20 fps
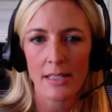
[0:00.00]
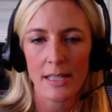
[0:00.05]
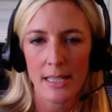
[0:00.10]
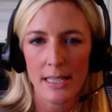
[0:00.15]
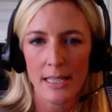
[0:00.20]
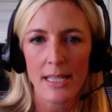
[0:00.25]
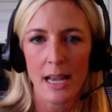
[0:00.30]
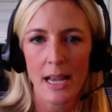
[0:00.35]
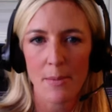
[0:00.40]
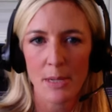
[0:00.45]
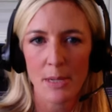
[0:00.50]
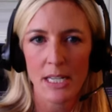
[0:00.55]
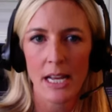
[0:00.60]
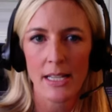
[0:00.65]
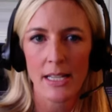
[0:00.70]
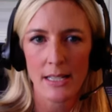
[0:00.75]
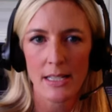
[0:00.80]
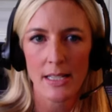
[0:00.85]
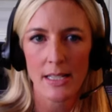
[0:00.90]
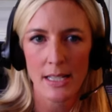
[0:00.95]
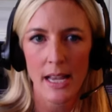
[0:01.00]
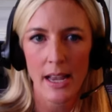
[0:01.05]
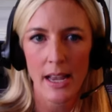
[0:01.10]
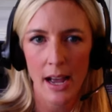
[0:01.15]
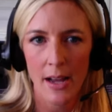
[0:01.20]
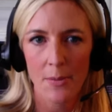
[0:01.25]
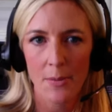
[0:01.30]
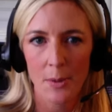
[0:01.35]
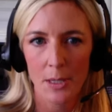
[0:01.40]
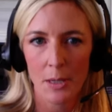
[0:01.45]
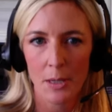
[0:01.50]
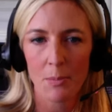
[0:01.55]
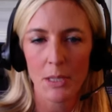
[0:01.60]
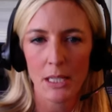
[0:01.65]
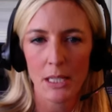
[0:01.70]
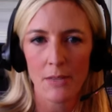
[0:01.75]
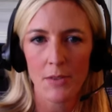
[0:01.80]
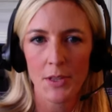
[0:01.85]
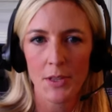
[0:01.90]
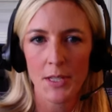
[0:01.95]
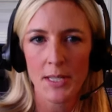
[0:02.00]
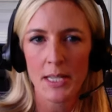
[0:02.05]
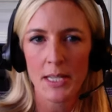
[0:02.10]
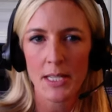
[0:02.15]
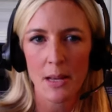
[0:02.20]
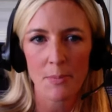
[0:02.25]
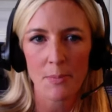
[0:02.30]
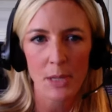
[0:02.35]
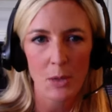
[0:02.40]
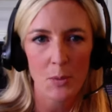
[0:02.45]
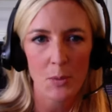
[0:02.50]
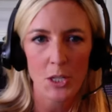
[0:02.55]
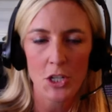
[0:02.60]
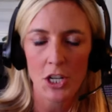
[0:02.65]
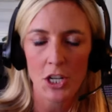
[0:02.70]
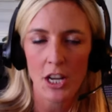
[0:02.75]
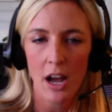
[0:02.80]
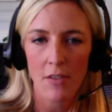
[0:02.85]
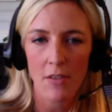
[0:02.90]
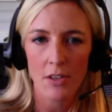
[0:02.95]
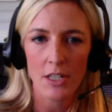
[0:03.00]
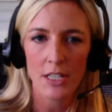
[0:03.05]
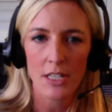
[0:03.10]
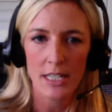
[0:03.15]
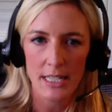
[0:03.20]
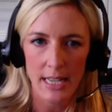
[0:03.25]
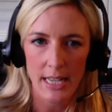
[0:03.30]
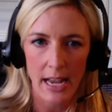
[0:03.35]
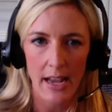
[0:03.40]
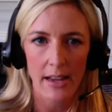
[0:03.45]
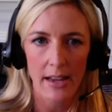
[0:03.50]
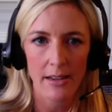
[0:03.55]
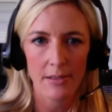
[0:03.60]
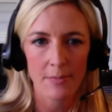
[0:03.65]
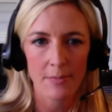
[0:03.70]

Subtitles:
assignment desk and say, I really believe that this is something we should cover today.